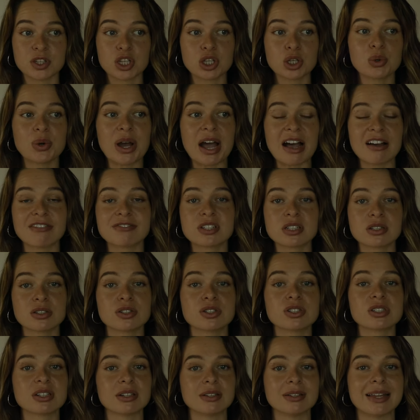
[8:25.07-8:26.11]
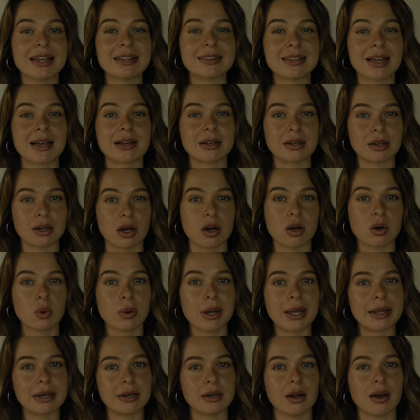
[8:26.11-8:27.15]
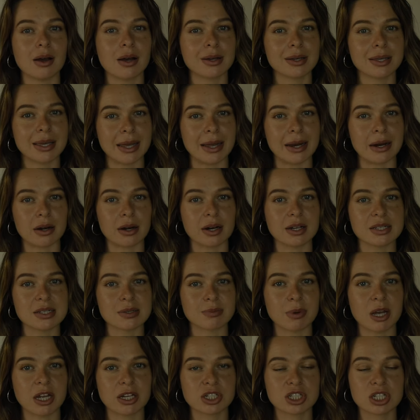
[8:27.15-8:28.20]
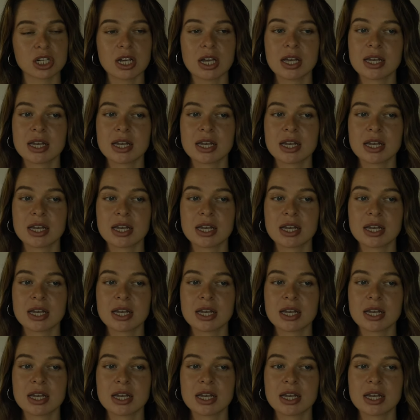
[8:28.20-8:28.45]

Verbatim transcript: you have to learn to let that go and not care as much